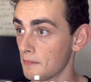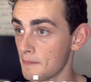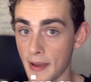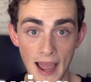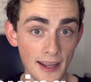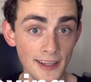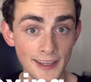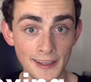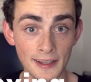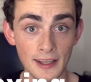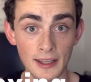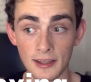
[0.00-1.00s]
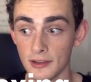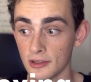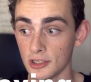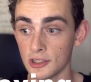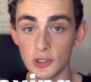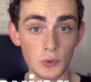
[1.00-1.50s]
max,
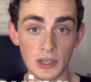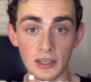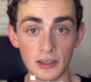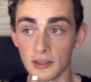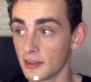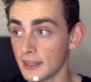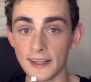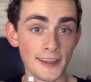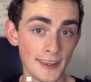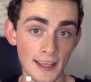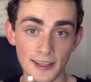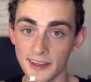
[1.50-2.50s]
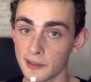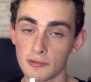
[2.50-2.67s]
doing these things.